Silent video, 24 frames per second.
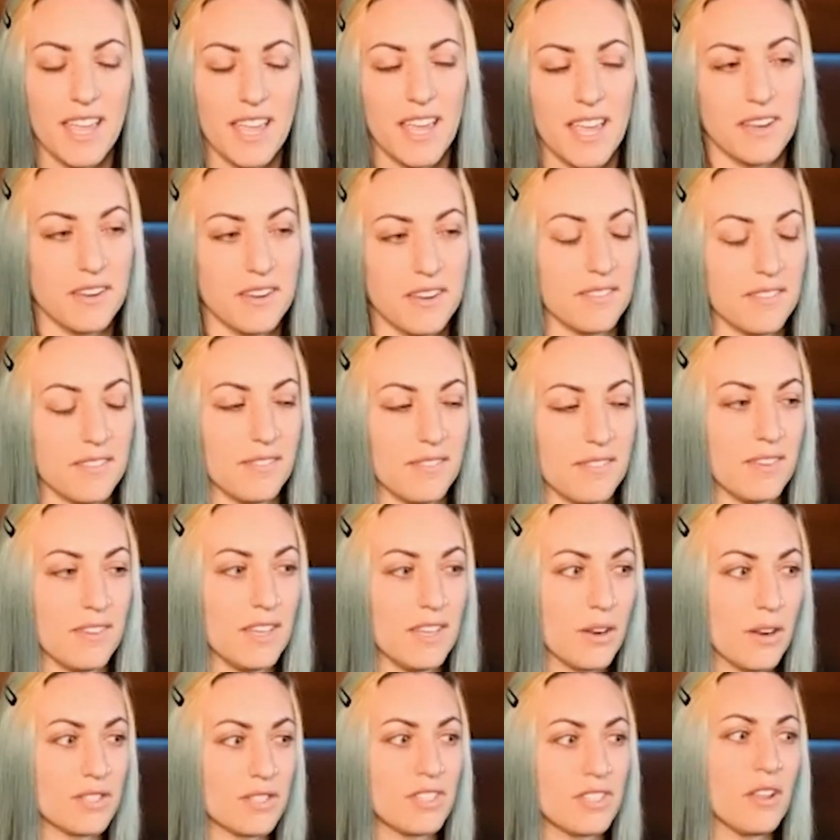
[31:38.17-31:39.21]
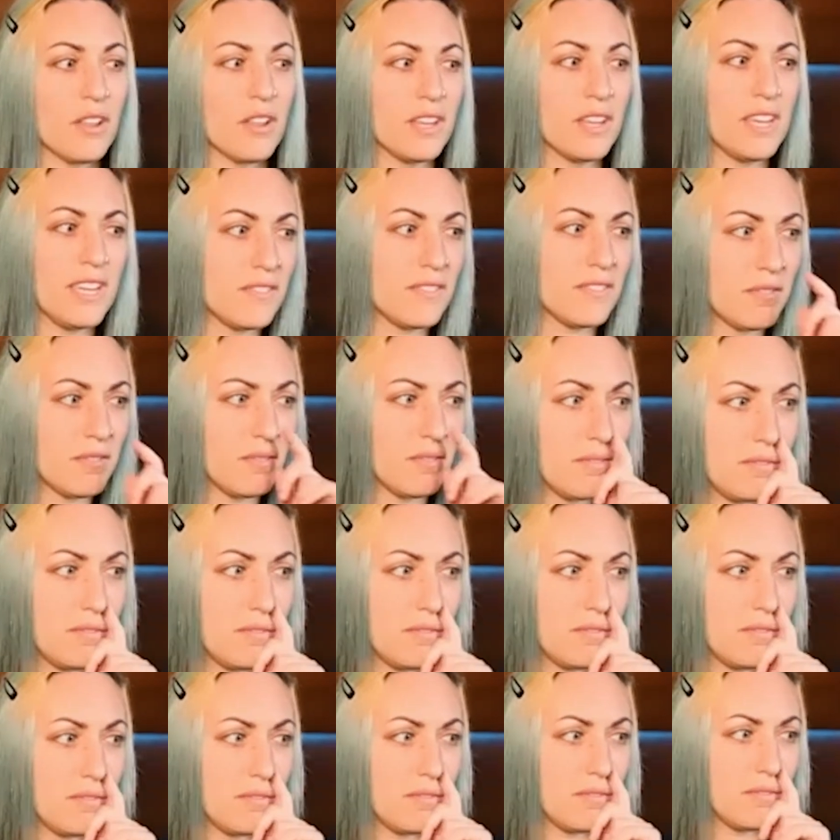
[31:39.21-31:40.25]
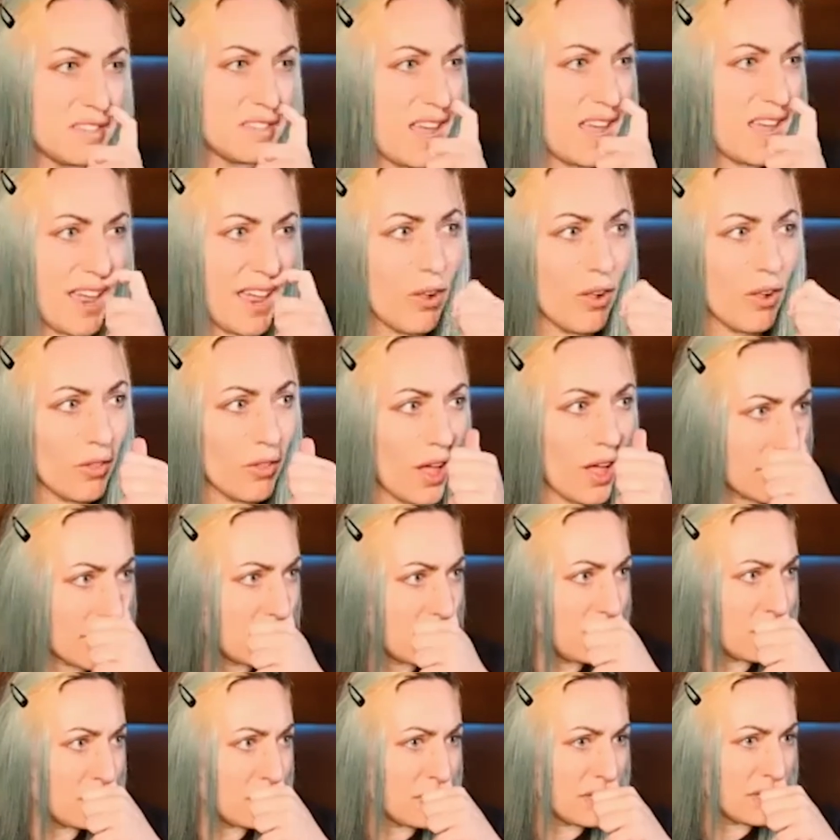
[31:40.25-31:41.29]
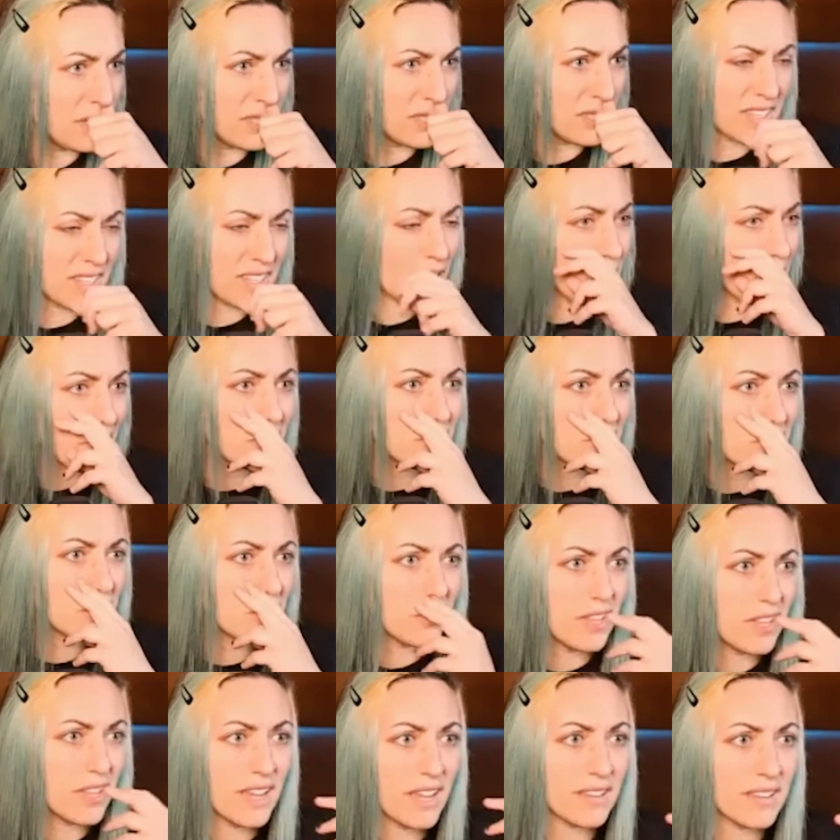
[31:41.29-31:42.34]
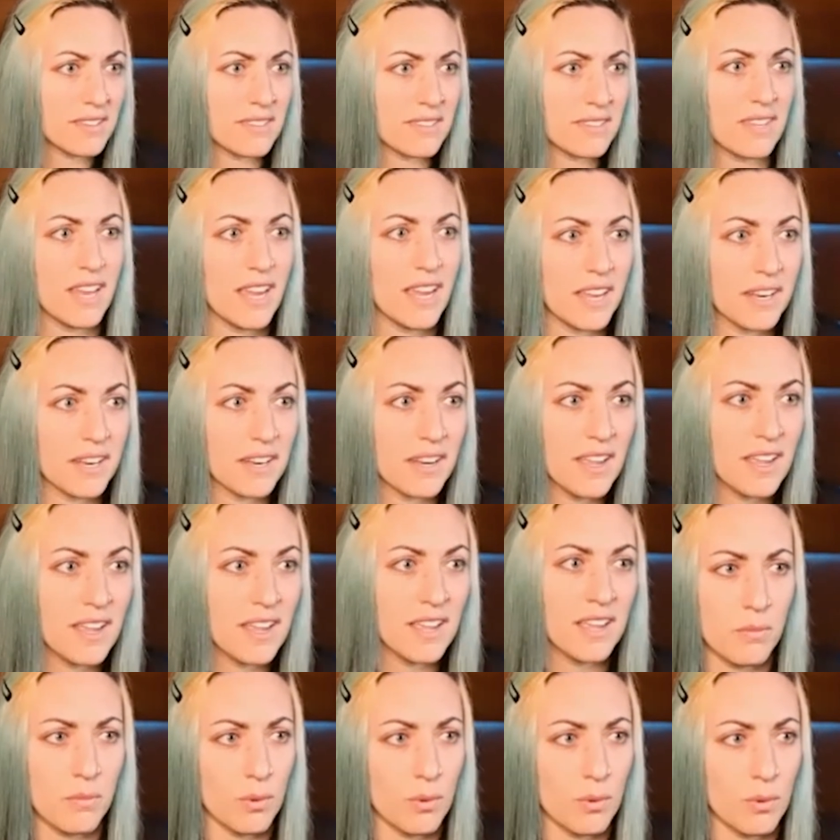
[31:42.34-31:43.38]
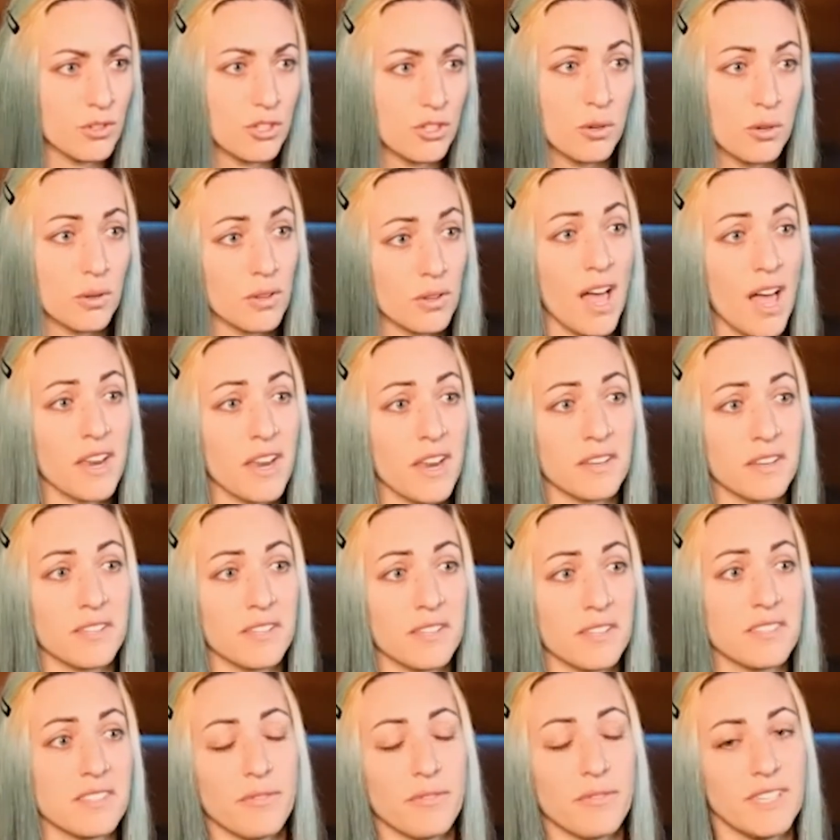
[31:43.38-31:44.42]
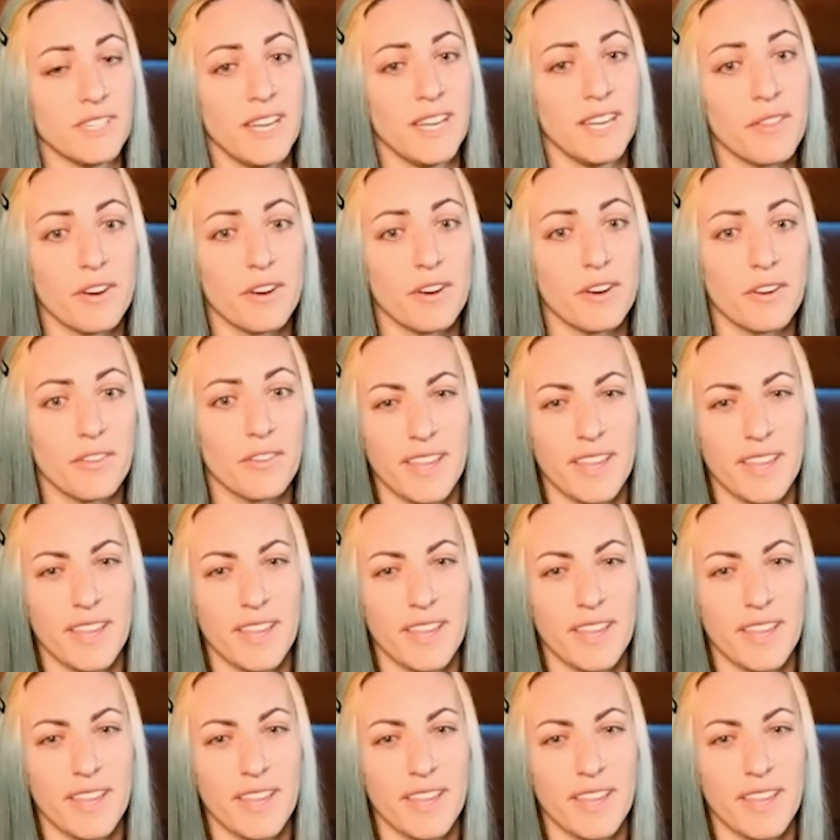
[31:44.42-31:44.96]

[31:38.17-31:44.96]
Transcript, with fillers: And, you know, Sully does that a lot too. He's like, I want to do this, and we'll do a lot of stuff together.